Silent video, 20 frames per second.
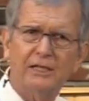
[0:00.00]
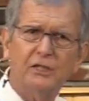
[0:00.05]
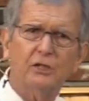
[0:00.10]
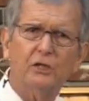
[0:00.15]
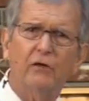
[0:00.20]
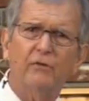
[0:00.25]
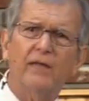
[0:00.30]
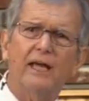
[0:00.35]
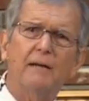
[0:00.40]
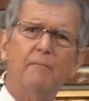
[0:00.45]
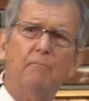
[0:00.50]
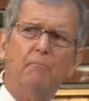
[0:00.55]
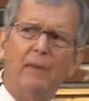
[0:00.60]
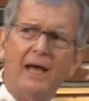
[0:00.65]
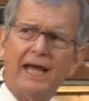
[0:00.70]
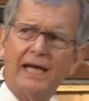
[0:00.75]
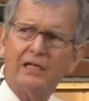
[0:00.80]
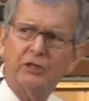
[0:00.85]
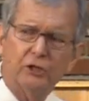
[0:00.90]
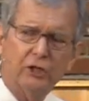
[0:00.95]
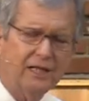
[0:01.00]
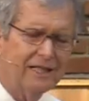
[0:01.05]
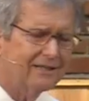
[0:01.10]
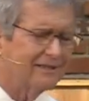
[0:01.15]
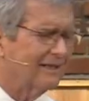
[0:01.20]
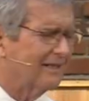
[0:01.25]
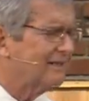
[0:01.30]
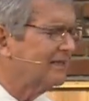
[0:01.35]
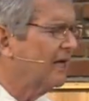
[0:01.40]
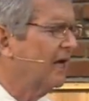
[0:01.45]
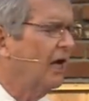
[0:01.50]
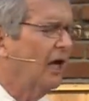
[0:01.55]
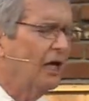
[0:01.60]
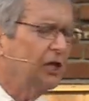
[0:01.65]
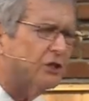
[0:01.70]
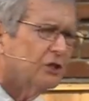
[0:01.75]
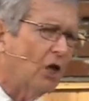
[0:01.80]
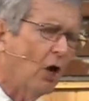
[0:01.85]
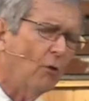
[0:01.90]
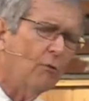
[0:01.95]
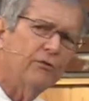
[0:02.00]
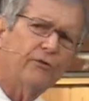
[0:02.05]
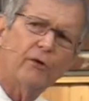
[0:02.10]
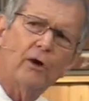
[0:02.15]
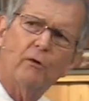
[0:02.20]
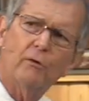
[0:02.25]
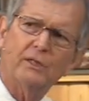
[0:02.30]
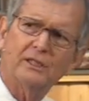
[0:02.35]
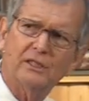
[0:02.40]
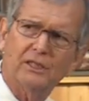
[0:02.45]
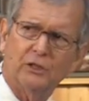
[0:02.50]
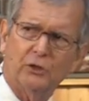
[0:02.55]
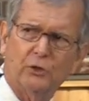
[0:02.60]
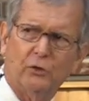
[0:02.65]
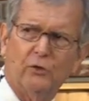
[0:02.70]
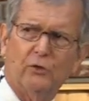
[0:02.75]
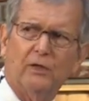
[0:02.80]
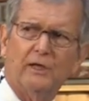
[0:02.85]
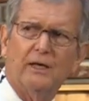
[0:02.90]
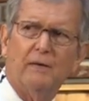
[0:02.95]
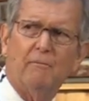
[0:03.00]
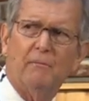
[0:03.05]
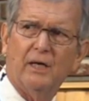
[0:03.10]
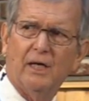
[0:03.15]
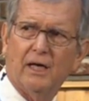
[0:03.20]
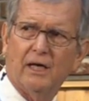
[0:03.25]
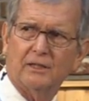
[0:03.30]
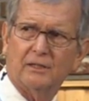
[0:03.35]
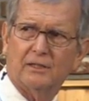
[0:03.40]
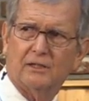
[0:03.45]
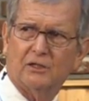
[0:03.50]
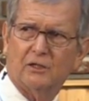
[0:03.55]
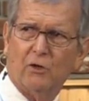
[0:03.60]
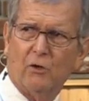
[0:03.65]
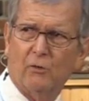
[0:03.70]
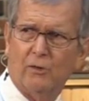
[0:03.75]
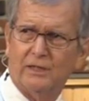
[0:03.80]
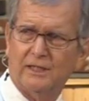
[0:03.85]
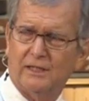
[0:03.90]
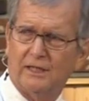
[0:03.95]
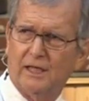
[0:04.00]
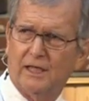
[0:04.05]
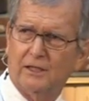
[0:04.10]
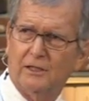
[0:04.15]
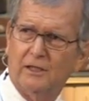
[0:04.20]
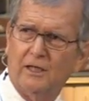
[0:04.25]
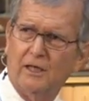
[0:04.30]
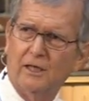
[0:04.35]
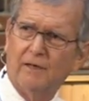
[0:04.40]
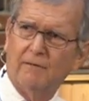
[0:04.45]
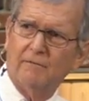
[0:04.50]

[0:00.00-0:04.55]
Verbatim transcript: And so they beg Jesus, don't throw us into the abyss, throw us into